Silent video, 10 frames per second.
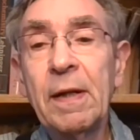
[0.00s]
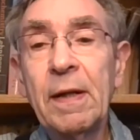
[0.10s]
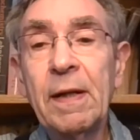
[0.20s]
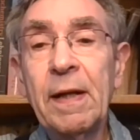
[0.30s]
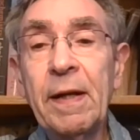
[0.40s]

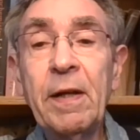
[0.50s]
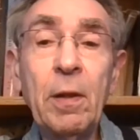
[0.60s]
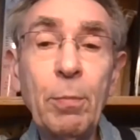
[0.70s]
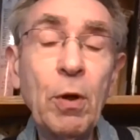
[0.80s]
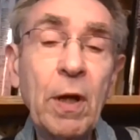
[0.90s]
And in
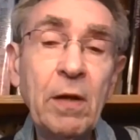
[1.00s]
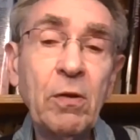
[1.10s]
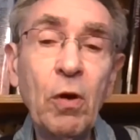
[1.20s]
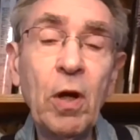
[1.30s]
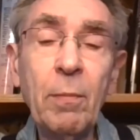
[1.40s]
the book, I
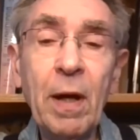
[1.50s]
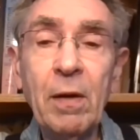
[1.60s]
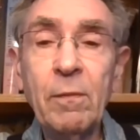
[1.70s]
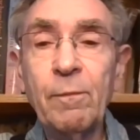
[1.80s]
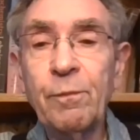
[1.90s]
talk
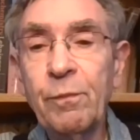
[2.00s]
about